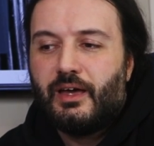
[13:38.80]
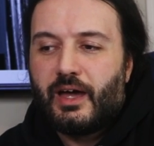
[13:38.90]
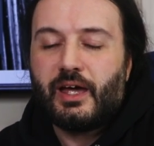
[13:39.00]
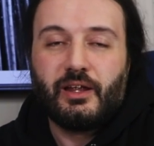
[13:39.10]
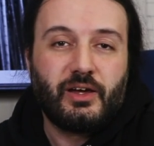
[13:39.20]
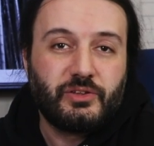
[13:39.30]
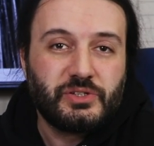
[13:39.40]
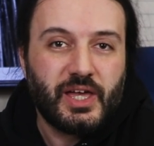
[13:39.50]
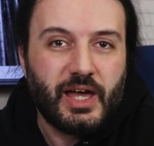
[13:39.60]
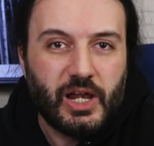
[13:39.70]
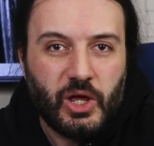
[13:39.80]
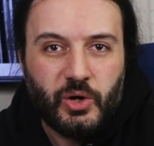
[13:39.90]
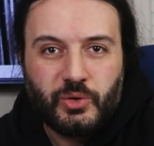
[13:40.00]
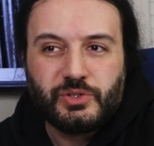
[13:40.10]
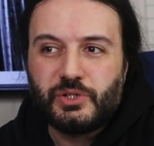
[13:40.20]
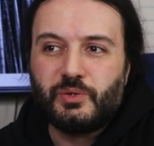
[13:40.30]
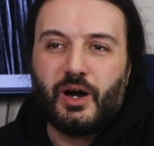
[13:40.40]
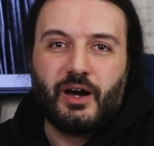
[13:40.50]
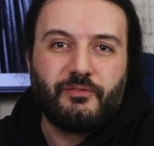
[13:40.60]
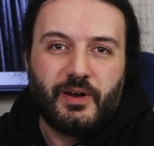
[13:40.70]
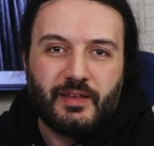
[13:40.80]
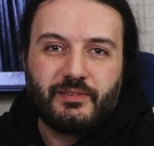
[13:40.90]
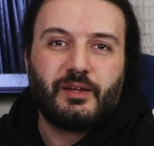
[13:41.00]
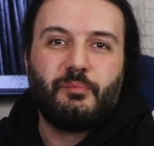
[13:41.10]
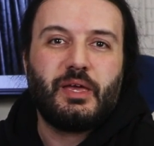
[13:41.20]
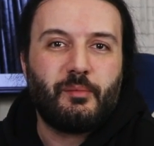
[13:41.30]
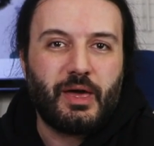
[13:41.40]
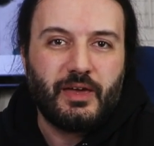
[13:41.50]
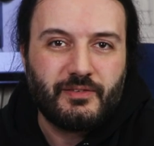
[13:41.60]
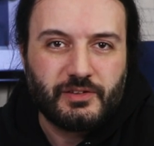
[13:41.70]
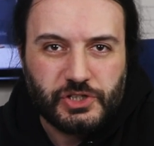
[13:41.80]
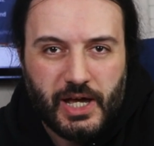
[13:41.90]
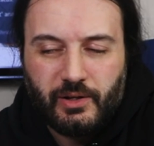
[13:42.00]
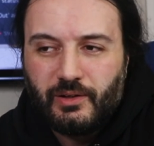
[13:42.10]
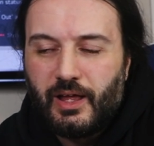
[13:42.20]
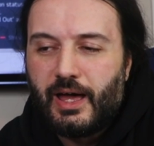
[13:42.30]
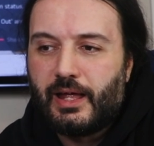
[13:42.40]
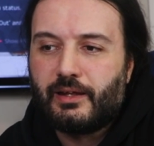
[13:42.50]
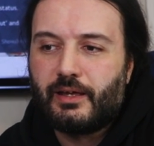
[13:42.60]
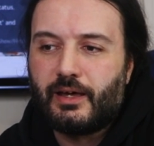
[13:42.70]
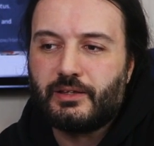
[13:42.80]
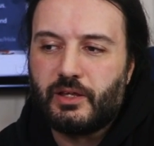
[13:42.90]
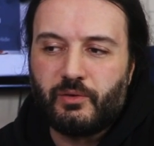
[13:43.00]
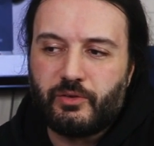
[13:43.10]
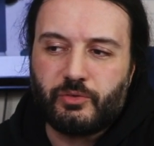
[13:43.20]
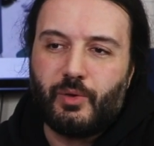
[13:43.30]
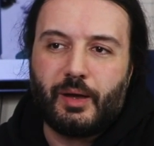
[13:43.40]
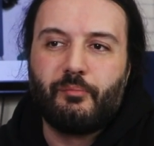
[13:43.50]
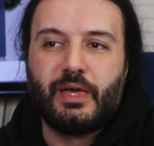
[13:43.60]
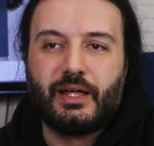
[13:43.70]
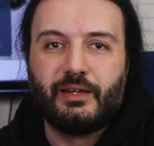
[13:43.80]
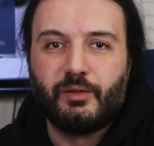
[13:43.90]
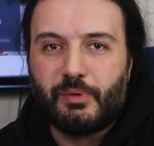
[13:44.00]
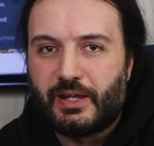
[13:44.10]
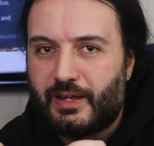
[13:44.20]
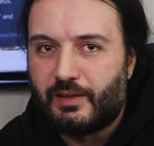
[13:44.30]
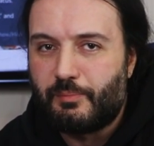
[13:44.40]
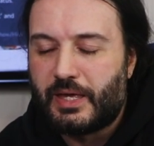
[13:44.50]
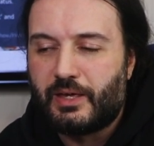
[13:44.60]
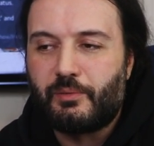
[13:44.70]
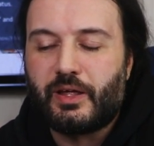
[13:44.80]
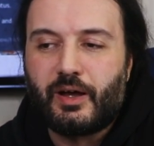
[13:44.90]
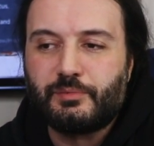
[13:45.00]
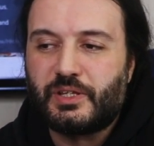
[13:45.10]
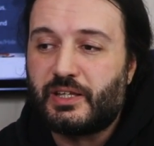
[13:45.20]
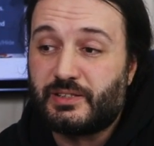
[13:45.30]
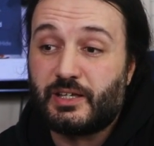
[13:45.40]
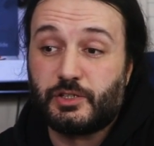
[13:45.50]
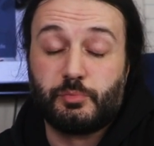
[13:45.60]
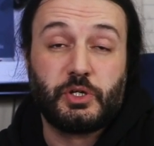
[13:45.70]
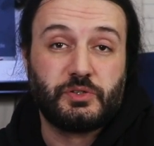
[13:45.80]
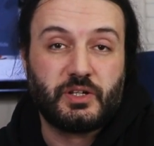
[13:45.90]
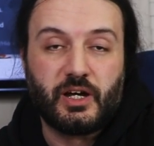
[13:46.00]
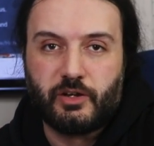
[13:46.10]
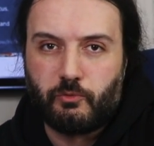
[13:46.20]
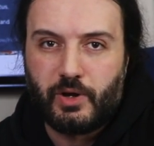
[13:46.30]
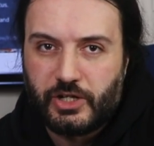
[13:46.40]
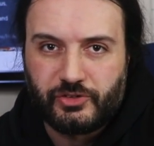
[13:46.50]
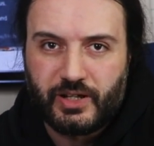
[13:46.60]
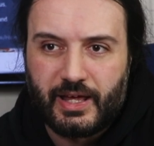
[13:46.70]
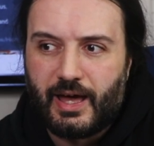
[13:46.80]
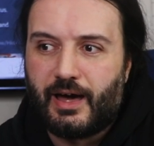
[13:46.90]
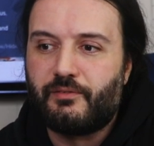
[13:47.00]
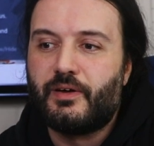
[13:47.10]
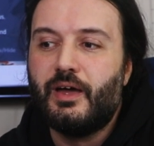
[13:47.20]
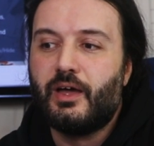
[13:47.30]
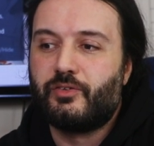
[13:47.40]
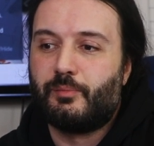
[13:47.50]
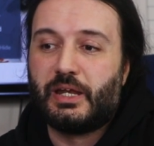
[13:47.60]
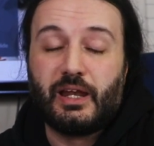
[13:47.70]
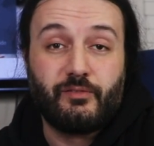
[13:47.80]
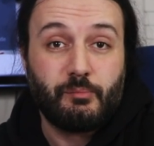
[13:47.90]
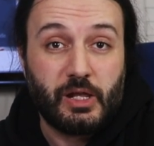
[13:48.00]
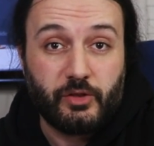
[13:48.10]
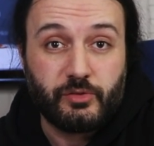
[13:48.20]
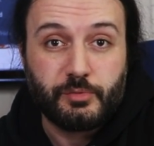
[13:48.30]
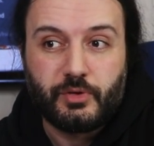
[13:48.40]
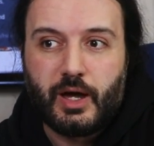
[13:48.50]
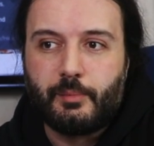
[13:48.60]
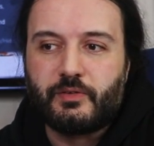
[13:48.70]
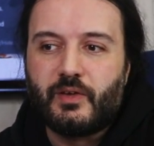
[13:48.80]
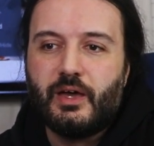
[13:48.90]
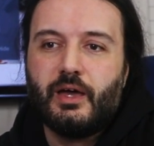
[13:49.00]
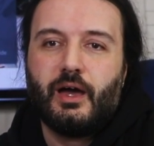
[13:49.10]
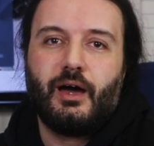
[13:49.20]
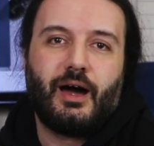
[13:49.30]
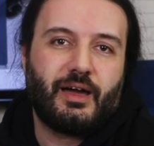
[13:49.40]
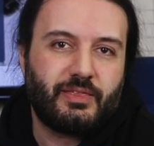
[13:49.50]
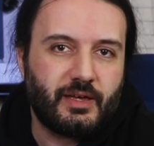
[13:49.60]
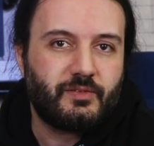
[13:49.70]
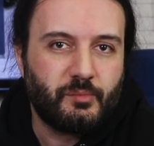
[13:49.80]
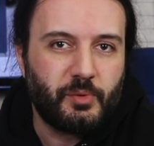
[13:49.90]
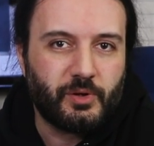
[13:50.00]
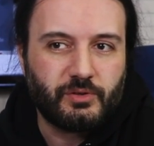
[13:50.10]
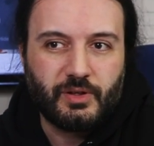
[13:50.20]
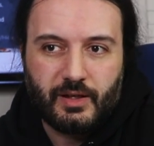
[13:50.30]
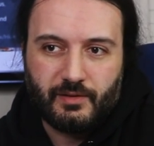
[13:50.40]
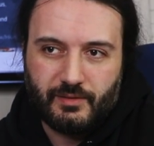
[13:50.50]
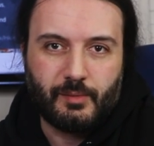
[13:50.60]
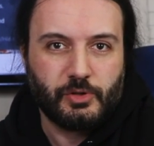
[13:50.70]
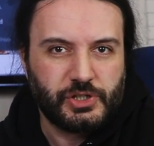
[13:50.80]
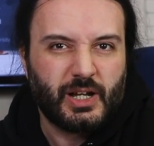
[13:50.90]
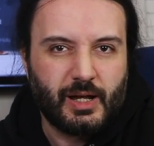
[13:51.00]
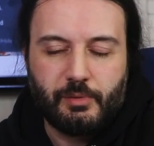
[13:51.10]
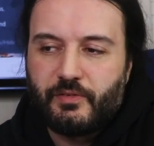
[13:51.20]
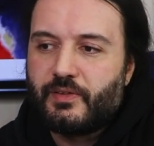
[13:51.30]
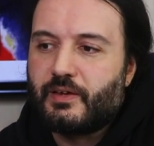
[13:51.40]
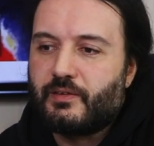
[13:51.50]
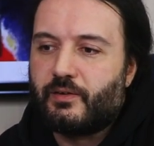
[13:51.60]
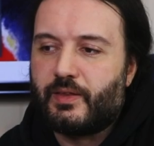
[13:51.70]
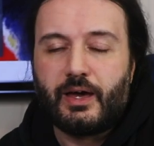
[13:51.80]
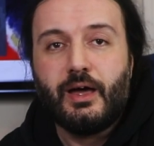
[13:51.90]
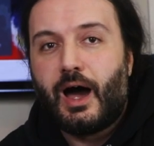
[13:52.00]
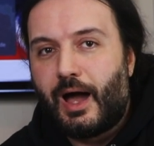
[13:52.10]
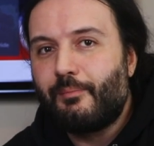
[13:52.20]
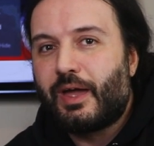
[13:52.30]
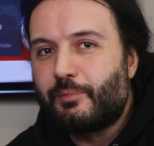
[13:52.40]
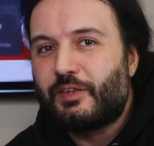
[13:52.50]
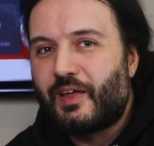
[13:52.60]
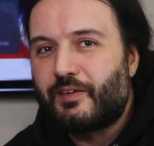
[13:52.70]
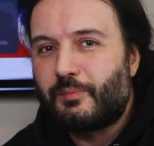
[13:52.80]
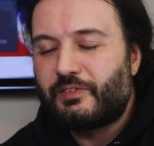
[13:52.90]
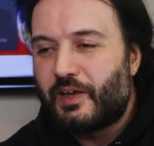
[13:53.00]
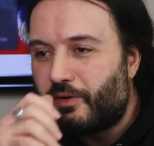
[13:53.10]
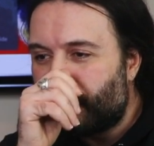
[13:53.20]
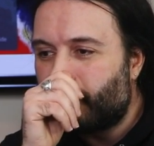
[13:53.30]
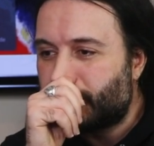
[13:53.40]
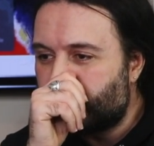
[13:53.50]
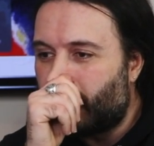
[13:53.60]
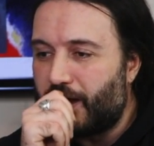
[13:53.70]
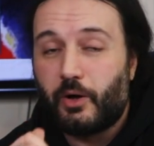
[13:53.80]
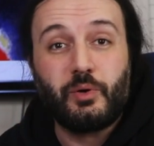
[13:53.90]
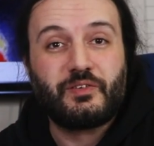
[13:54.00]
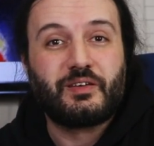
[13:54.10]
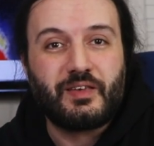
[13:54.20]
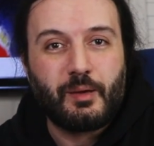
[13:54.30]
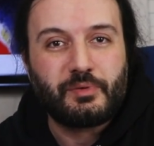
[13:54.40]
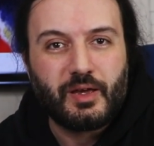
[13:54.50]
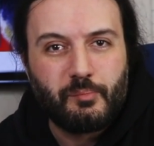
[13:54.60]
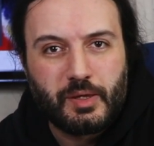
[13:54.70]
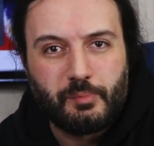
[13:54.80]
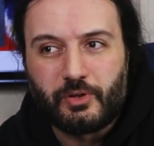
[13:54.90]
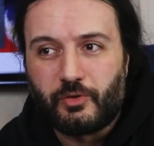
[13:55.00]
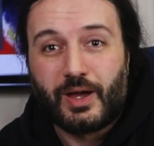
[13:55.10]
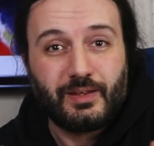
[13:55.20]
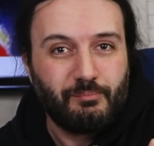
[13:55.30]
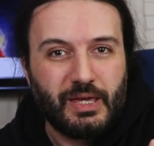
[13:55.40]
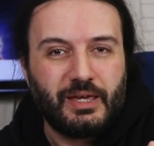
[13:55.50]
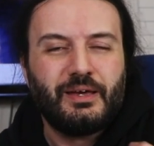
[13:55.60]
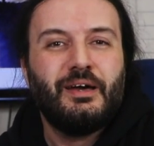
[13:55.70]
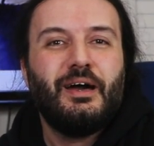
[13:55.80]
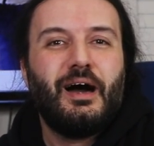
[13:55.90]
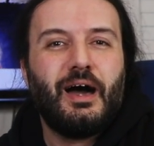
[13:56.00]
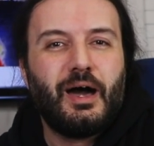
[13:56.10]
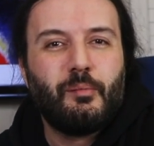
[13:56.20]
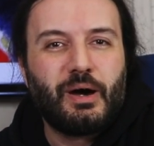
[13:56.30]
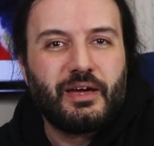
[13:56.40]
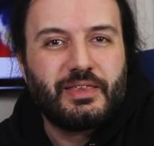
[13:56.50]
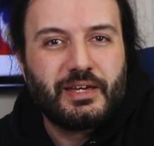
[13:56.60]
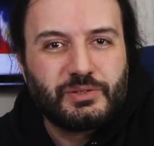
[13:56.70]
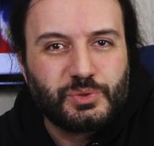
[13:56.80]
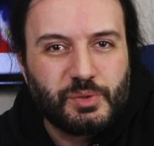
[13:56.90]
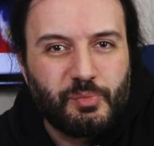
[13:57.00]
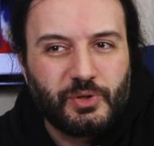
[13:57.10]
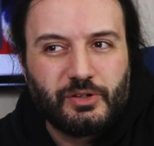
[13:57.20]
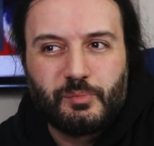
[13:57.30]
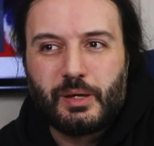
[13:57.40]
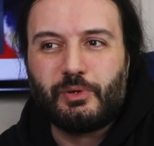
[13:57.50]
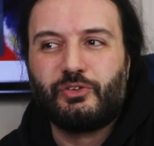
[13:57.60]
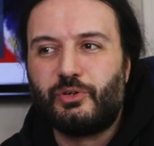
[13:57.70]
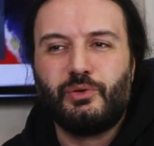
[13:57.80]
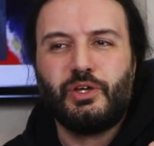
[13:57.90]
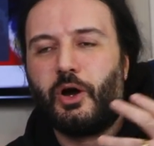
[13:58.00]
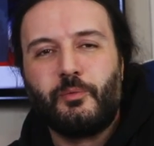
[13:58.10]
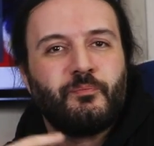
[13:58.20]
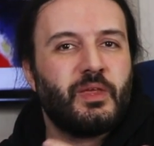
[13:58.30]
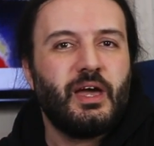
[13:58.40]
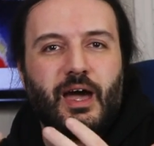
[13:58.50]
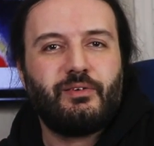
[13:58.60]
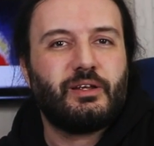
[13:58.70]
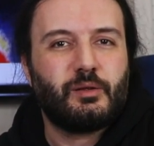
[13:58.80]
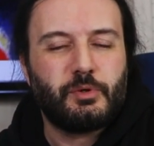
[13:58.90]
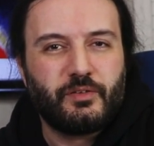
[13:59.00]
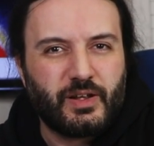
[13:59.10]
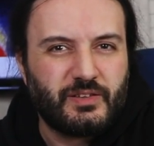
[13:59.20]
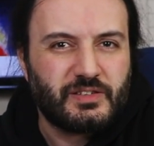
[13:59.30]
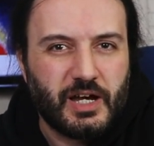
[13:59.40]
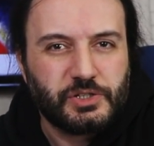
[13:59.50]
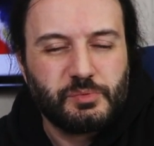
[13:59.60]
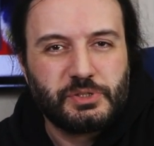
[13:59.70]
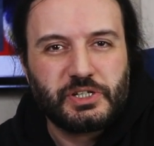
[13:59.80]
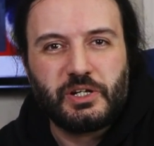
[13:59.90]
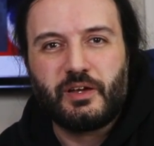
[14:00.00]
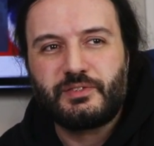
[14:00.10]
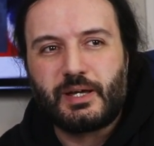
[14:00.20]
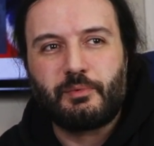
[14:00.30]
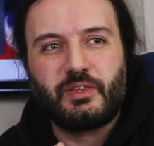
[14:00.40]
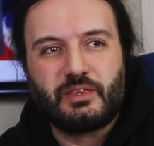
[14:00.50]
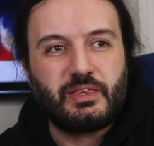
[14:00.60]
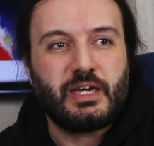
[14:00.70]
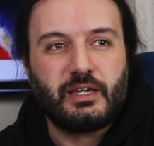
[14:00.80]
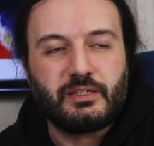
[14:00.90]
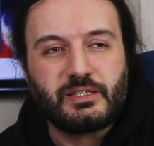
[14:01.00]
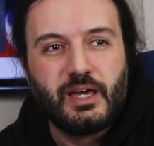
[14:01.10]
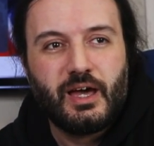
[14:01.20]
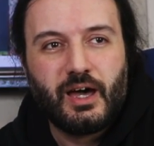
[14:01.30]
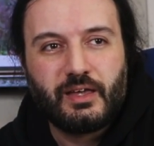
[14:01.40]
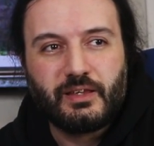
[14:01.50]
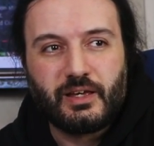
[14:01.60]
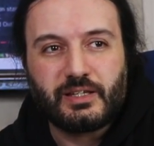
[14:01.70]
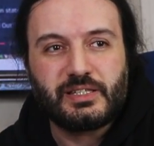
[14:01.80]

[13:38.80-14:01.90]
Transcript: Again, I'd like to say hello to our friends at Be Amazed channel, and uh, the only reason why I'm being a little bit nitpicky when it comes to these things is because of the kind of reach that they have. Because I mean, eleven million subscribers, uh, I think it's important to double check a couple of things here and there. I make mistakes myself, which is why I always accept uh, people correcting me, uh, but I think it's also important to be able to, you know, have a little bit of a discussion, particularly if some of the things uh, that they are